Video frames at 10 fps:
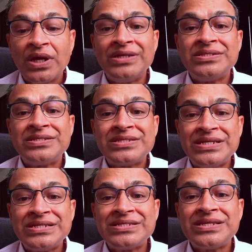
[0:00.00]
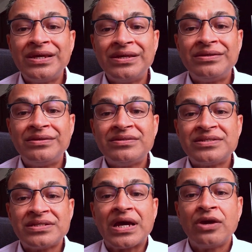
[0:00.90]
In seizing it,
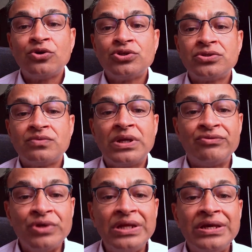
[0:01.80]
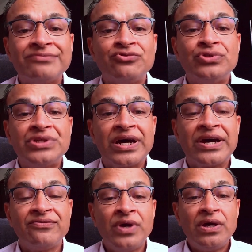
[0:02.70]
CIOs will really have to
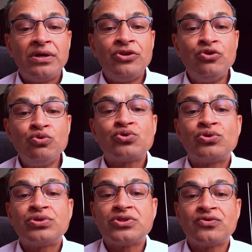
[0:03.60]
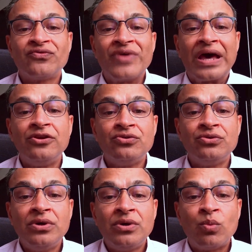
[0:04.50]
drive new sources of
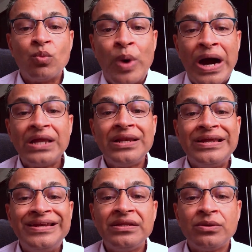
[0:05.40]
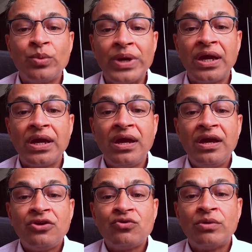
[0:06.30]
value while leading the way
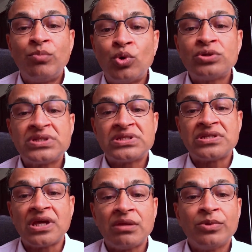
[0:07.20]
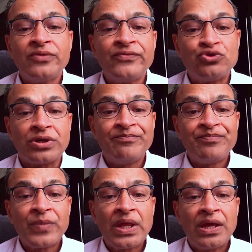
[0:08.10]
to a more sustainable future.
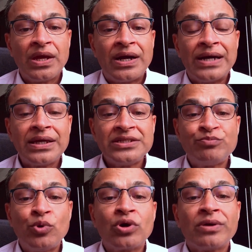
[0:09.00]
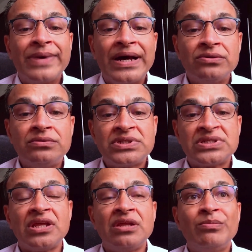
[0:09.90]
I think I spoke about
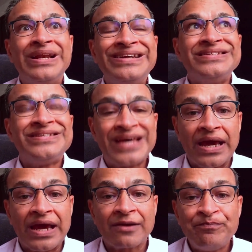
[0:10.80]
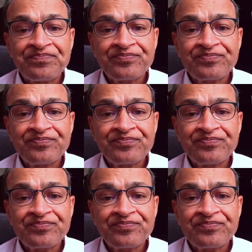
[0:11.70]
sustainability in tech.